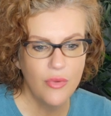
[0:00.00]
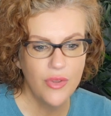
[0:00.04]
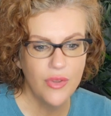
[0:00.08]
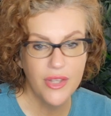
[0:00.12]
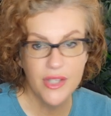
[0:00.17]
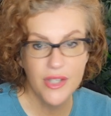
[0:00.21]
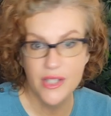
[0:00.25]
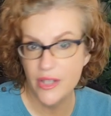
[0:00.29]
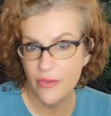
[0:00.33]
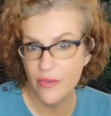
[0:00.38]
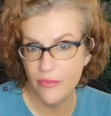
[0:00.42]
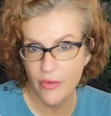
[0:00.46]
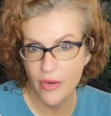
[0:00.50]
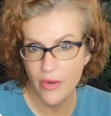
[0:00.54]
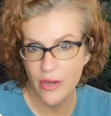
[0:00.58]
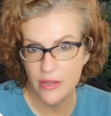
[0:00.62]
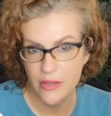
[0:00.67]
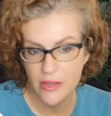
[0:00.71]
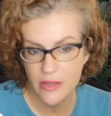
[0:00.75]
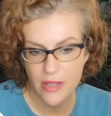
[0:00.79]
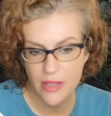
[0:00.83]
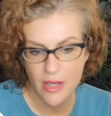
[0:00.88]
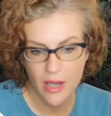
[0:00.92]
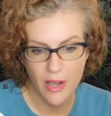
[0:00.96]
with a
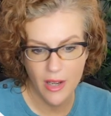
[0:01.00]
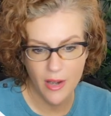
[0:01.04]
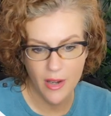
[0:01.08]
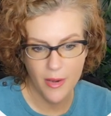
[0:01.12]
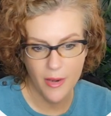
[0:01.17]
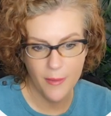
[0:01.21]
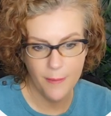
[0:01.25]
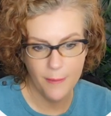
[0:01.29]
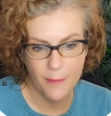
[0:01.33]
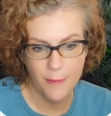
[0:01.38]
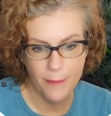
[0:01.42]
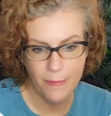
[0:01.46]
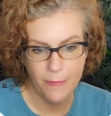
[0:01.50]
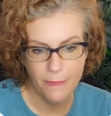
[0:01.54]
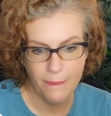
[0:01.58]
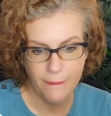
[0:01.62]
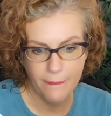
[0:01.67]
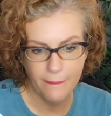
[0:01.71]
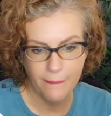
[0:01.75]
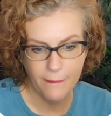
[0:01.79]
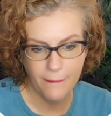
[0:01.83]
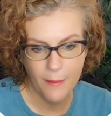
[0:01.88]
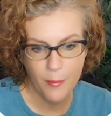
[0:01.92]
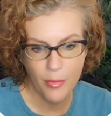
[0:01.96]
different
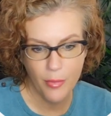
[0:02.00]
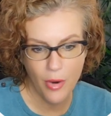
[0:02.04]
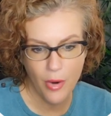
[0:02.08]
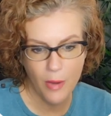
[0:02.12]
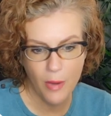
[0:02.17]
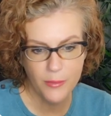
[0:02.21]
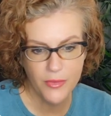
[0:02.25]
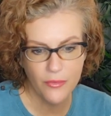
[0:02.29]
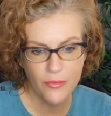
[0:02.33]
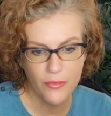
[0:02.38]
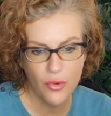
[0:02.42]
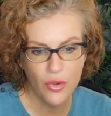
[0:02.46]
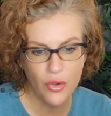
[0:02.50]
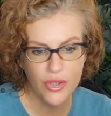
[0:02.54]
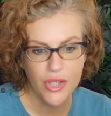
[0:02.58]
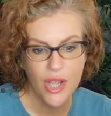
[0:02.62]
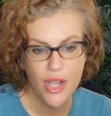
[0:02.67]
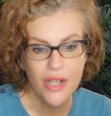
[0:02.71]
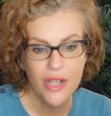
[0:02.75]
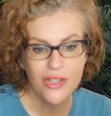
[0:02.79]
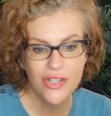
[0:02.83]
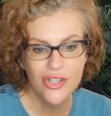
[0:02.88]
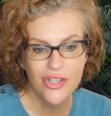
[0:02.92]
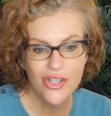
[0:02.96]
prompt, of course,
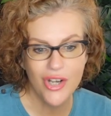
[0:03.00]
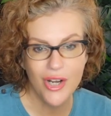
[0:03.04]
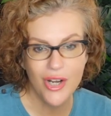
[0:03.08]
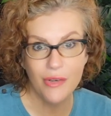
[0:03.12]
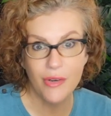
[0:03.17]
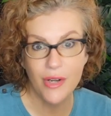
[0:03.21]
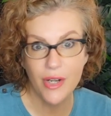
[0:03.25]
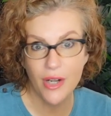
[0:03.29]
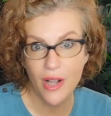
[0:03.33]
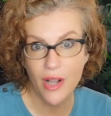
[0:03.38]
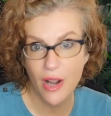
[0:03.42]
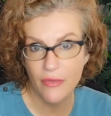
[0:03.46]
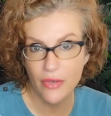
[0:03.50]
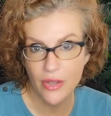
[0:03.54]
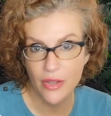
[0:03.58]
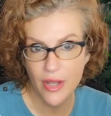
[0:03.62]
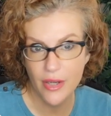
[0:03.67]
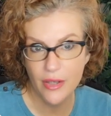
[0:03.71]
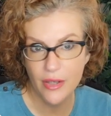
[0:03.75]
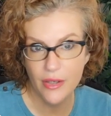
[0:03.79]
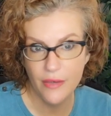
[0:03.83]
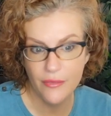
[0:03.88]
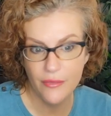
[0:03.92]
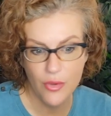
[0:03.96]
to generate a cover
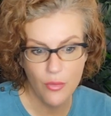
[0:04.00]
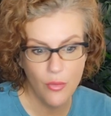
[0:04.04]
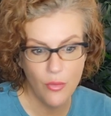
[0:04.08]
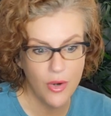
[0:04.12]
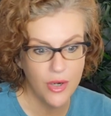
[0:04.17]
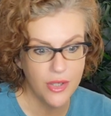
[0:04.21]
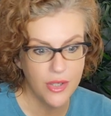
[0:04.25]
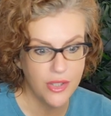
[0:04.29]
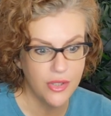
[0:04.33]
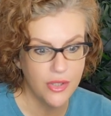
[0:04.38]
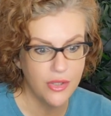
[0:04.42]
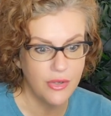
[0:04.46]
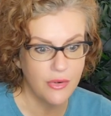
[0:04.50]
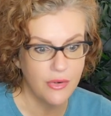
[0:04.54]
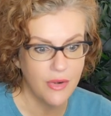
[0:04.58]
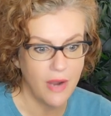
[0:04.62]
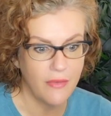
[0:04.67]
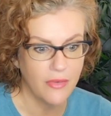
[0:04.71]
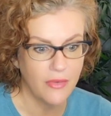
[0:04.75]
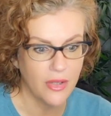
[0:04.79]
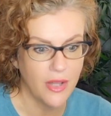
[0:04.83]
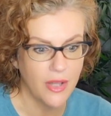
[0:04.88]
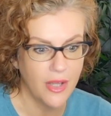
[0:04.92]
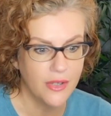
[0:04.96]
letter if you wanted to do
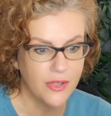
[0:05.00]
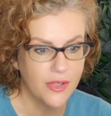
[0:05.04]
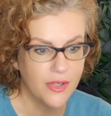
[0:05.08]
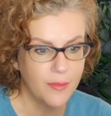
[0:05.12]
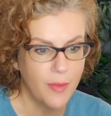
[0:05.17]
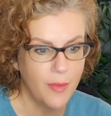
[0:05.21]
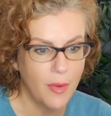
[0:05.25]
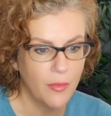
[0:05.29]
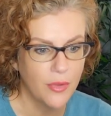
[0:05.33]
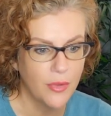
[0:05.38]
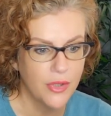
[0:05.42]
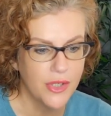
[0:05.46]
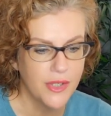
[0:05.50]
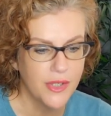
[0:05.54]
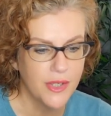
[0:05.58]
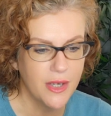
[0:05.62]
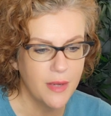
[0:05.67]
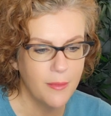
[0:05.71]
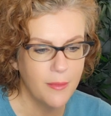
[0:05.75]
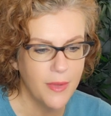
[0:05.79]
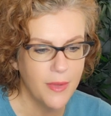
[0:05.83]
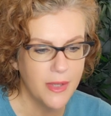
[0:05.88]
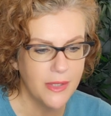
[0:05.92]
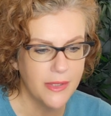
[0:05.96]
cover letters. But we're just
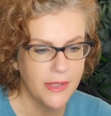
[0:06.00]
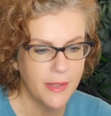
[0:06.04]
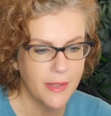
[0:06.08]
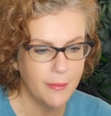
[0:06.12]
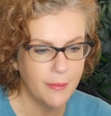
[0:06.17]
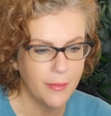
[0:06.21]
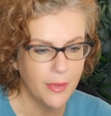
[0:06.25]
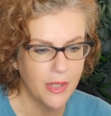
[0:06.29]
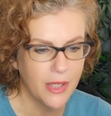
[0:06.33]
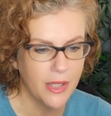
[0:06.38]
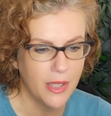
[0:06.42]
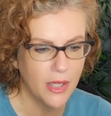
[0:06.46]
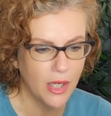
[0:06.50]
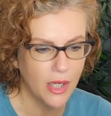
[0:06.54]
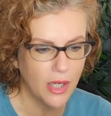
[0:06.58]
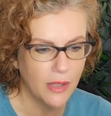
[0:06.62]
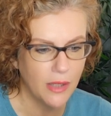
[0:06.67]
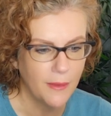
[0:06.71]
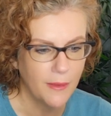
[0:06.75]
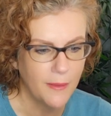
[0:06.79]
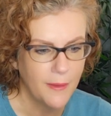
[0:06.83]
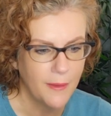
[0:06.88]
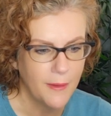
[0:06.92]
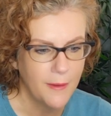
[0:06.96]
going to be simple
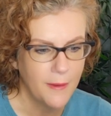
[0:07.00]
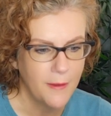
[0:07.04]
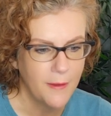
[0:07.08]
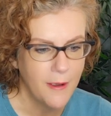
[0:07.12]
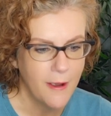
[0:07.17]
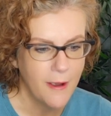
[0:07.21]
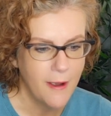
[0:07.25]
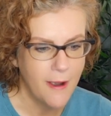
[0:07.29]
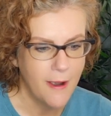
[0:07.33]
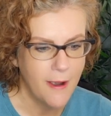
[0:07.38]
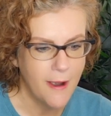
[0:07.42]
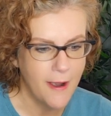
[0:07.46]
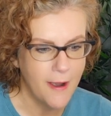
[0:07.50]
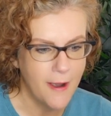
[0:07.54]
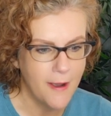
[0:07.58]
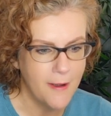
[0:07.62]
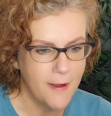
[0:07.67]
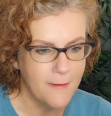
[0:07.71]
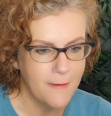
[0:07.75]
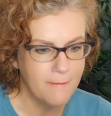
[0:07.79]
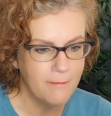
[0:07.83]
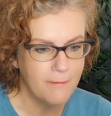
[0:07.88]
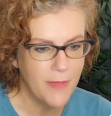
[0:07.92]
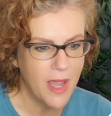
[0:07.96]
here.
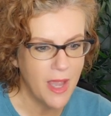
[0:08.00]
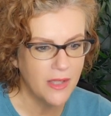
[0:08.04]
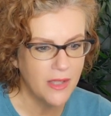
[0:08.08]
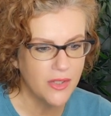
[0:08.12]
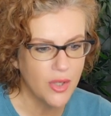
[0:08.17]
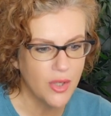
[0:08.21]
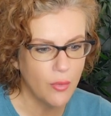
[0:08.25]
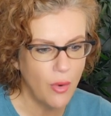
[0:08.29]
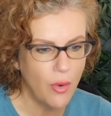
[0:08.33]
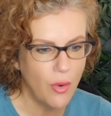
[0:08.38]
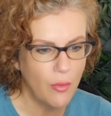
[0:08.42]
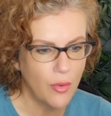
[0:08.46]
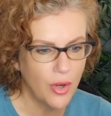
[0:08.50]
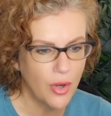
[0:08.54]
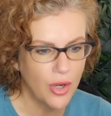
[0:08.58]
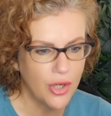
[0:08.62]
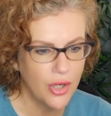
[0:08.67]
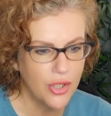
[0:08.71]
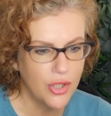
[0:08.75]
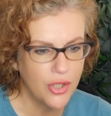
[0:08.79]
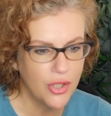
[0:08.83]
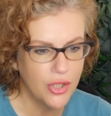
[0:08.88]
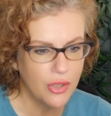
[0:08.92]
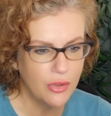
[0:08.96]
And so what we're
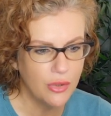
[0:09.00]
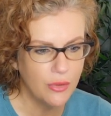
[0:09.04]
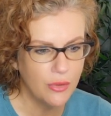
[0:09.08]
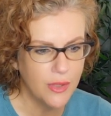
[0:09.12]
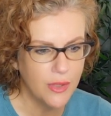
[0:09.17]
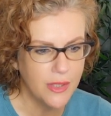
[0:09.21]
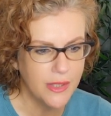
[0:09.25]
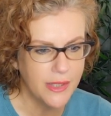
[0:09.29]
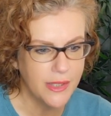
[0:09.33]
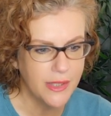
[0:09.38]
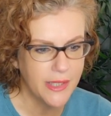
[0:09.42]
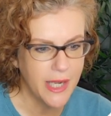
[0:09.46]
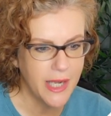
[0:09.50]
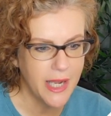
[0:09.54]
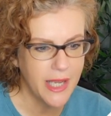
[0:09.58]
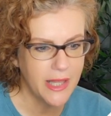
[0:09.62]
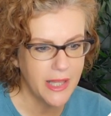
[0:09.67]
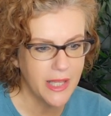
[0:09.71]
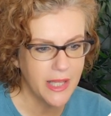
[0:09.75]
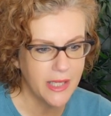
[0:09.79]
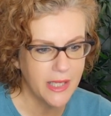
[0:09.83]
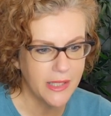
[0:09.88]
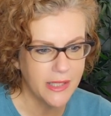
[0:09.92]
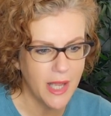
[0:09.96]
going to do is
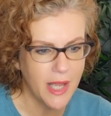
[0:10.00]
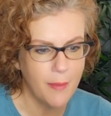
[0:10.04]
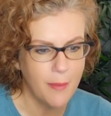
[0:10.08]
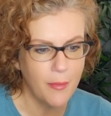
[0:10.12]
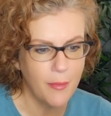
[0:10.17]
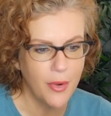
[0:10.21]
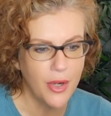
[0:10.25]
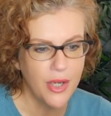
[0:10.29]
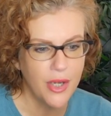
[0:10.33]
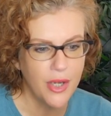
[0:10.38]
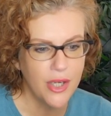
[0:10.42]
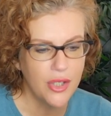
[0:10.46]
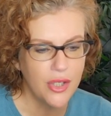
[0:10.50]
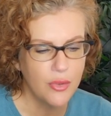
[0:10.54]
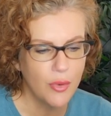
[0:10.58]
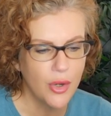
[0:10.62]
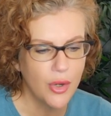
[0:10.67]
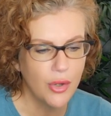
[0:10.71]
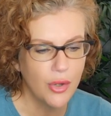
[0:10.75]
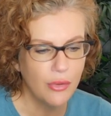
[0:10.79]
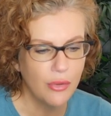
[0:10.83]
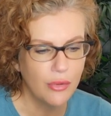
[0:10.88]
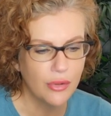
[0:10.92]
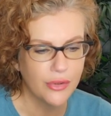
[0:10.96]
take this and put it into
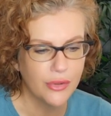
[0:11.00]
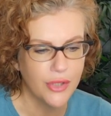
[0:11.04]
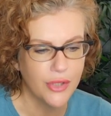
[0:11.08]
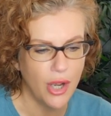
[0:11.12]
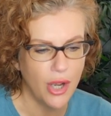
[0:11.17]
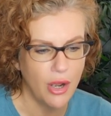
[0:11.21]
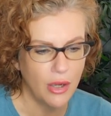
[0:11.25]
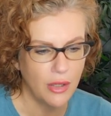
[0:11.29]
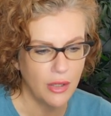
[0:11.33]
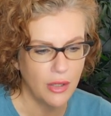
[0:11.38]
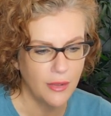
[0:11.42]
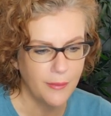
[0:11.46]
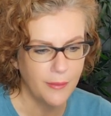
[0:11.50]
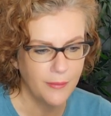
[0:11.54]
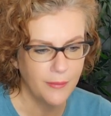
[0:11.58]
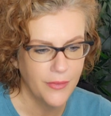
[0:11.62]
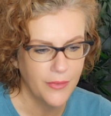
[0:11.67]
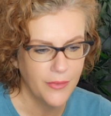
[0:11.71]
a Google Doc.